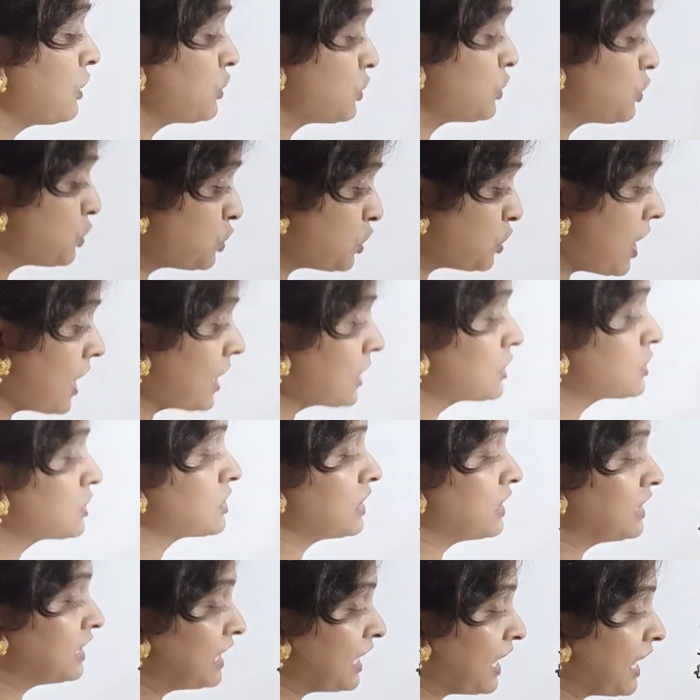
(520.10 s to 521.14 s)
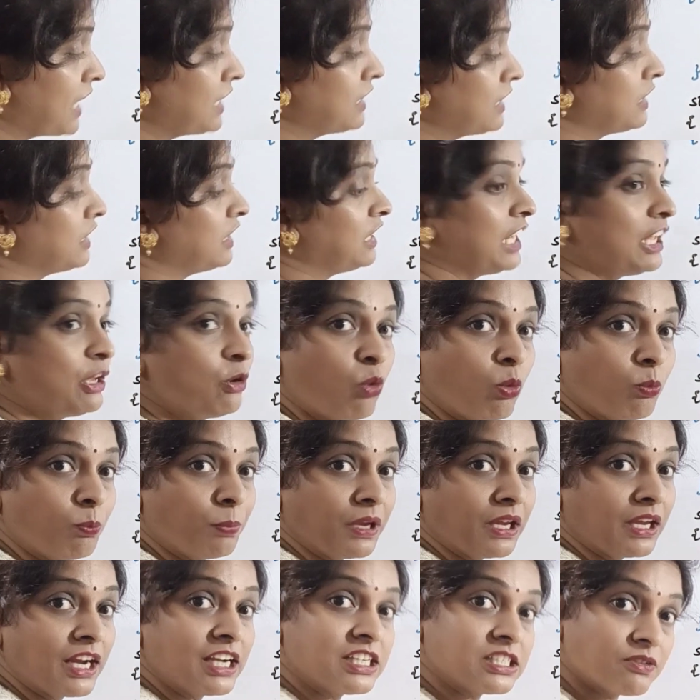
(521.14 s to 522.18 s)
struct date DOB.
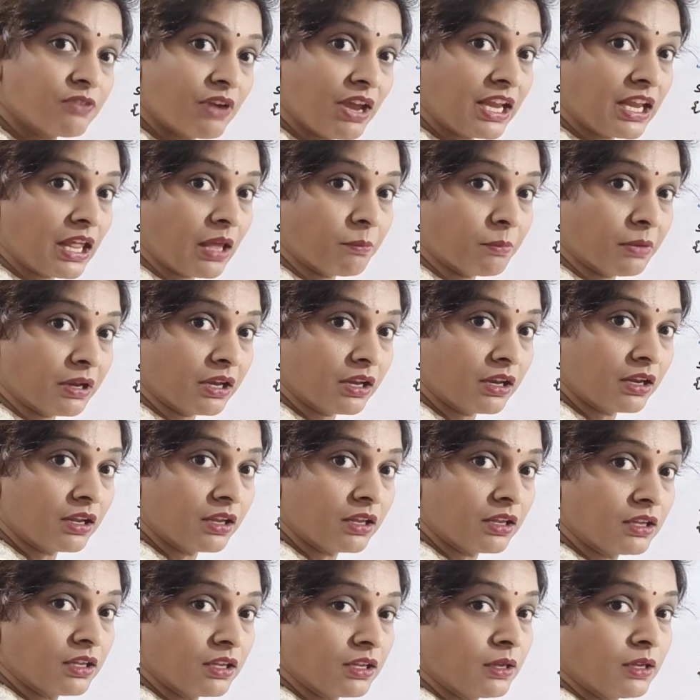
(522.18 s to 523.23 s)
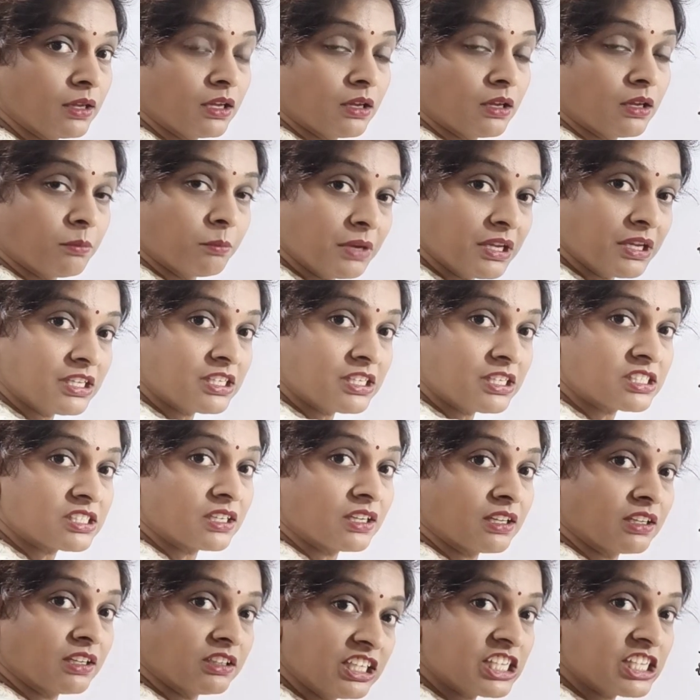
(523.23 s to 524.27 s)
It's a variable. Means
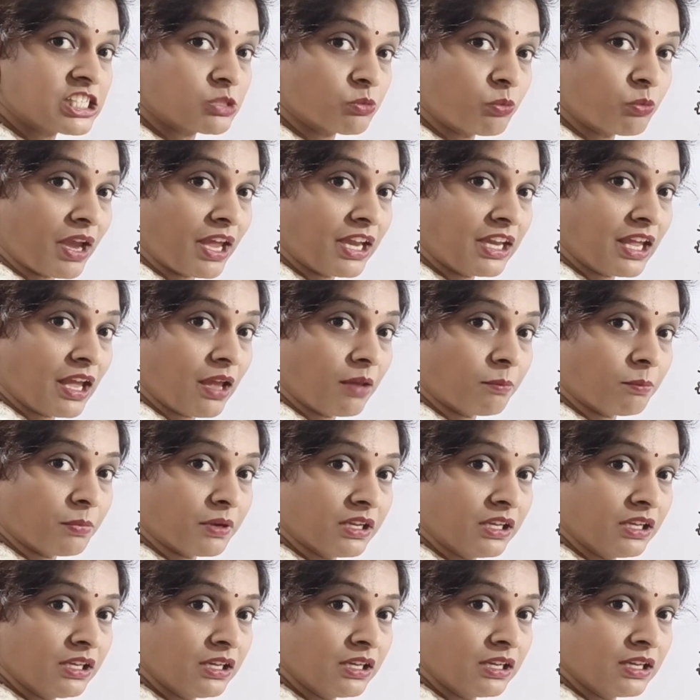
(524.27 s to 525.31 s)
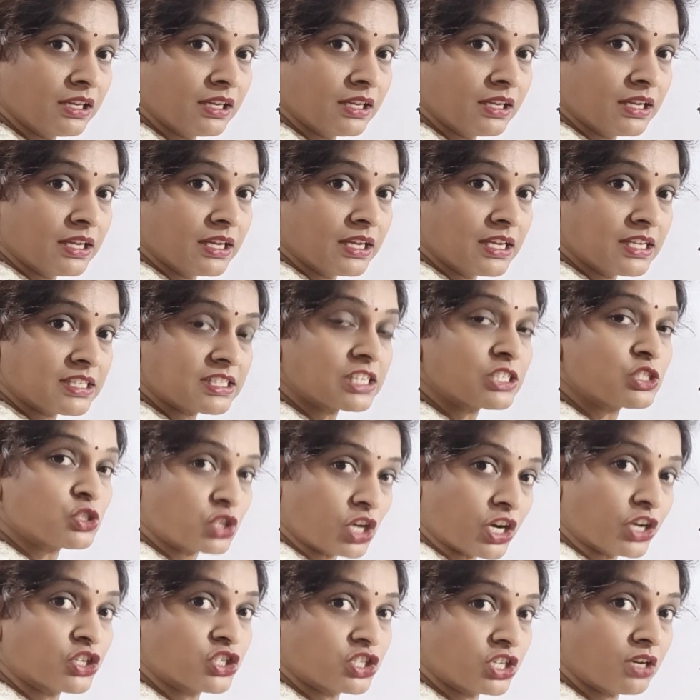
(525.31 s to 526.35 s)
this variable is a
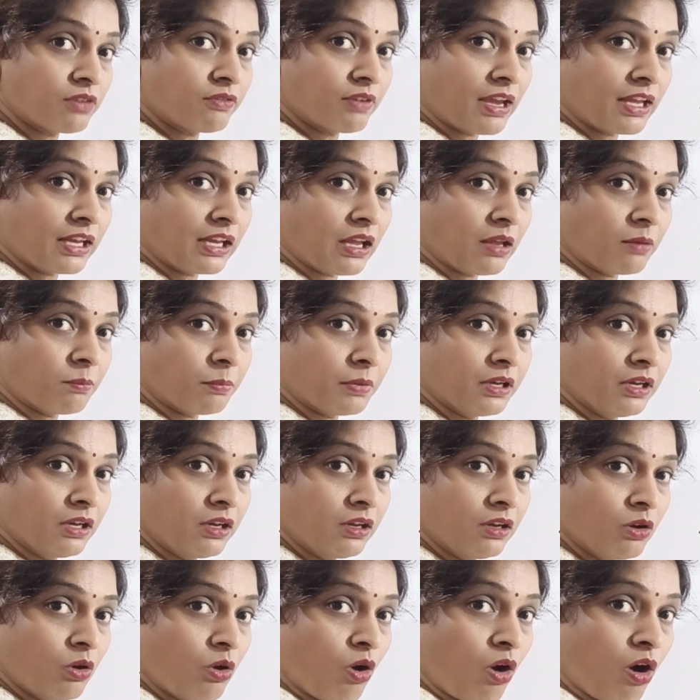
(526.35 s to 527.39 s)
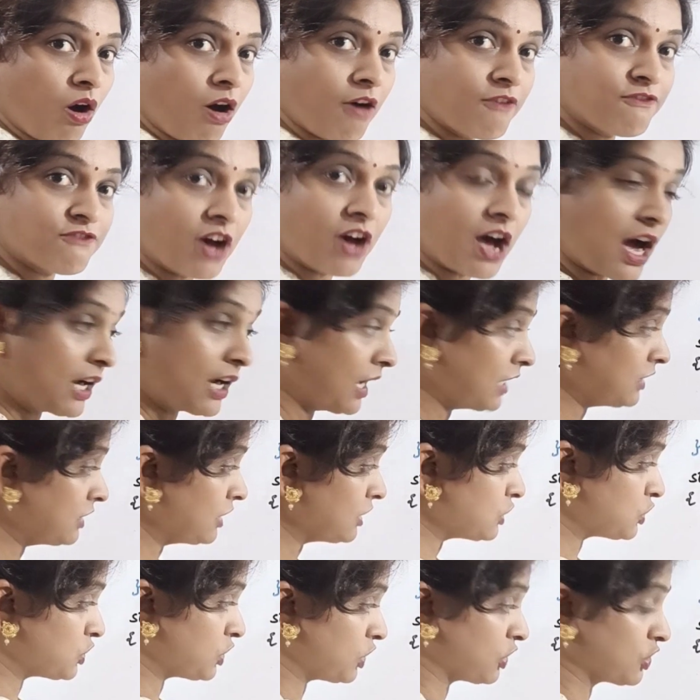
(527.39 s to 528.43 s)
structure variable of another
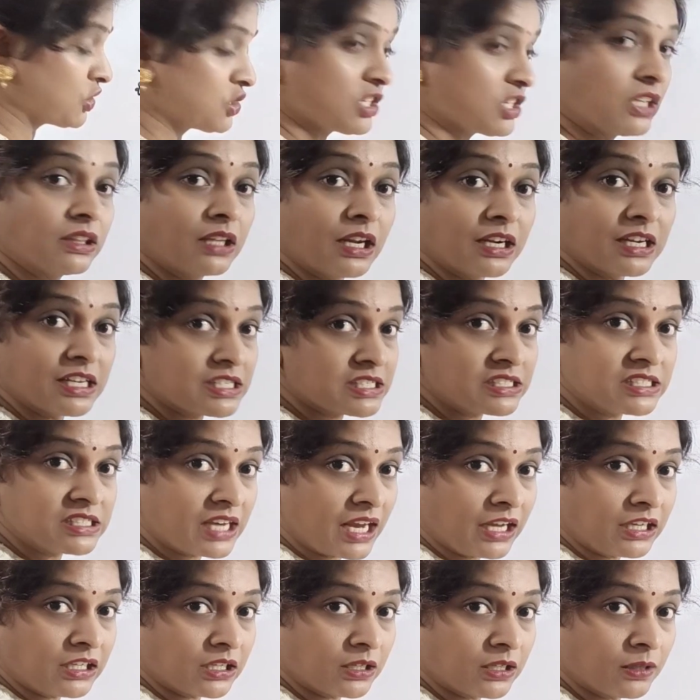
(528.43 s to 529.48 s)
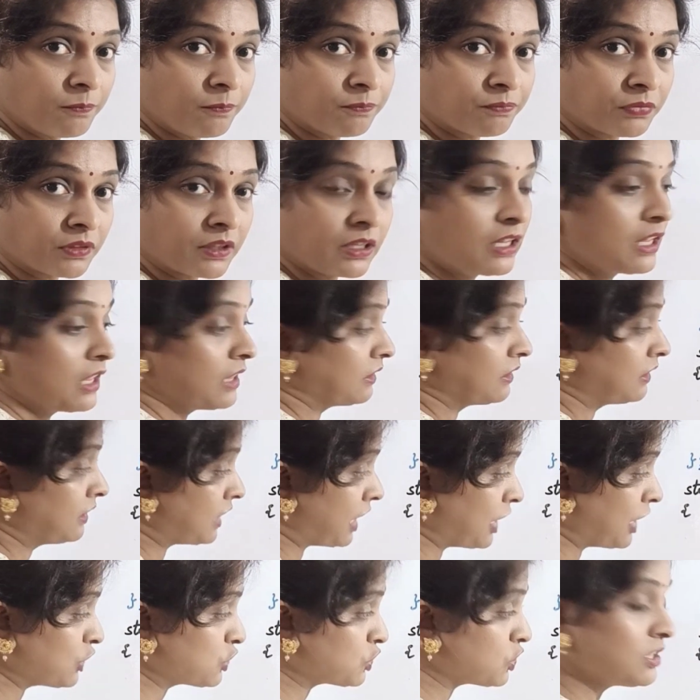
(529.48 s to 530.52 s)
structure, that is date. Then
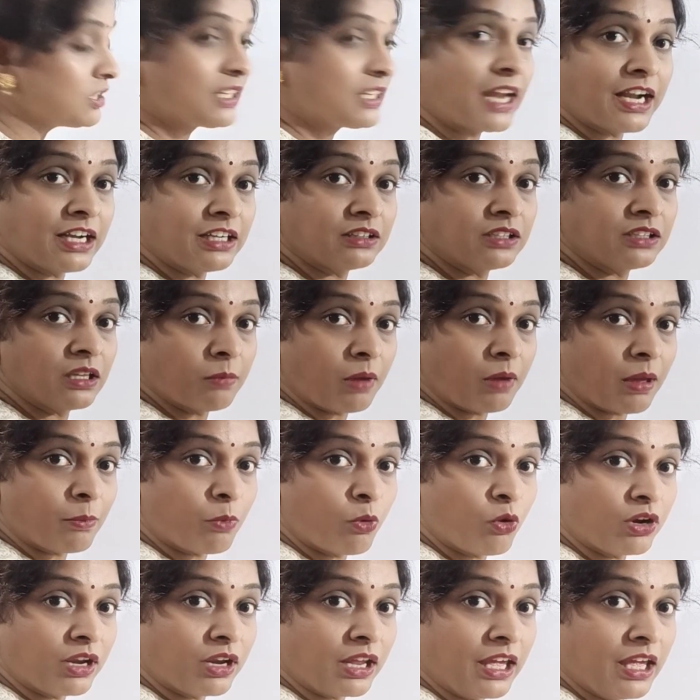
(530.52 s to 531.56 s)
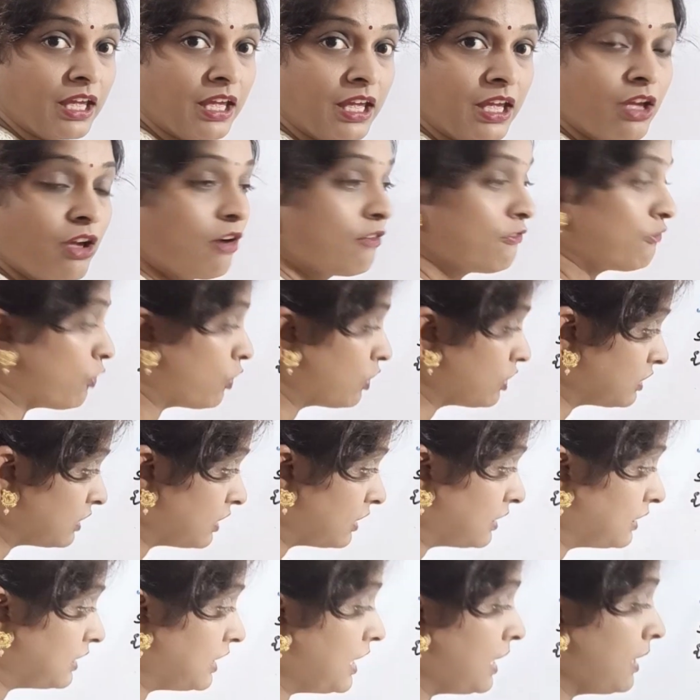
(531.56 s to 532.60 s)
I should get the memory for
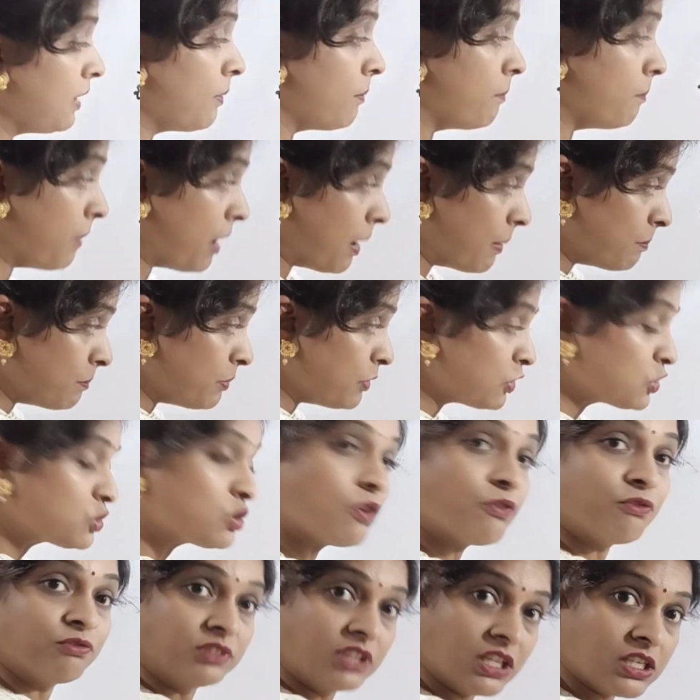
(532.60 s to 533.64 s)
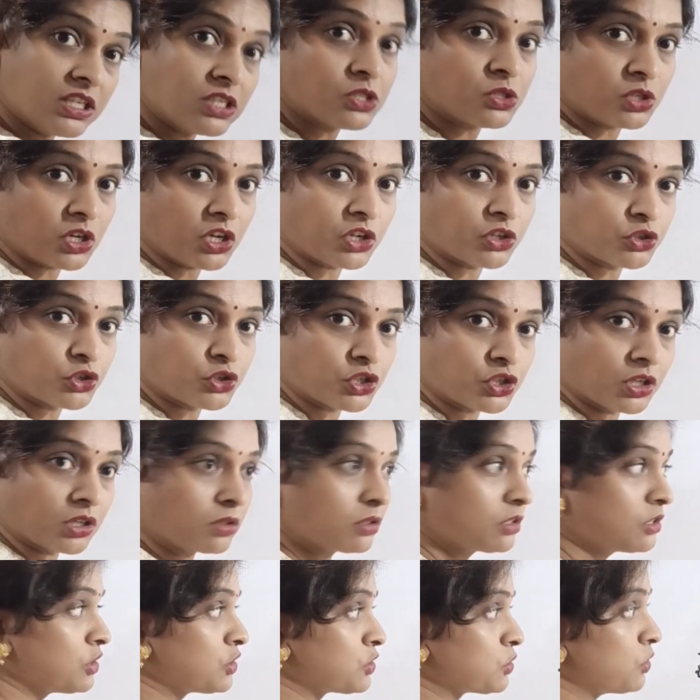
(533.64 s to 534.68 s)
the members of this structure.
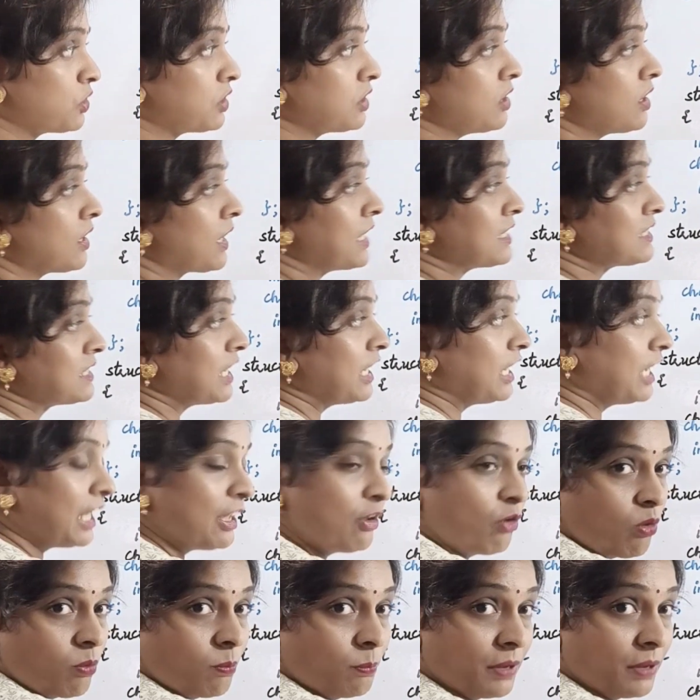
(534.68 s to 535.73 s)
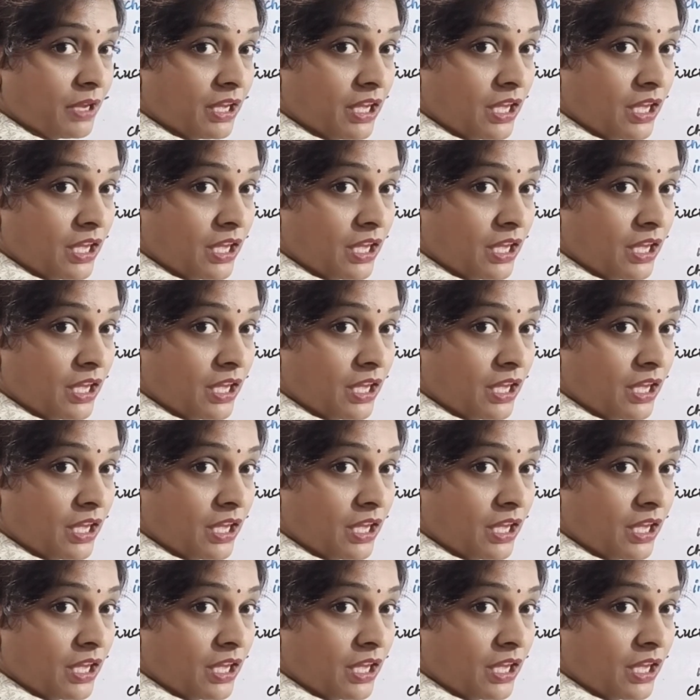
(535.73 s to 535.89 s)
So here I say DOB.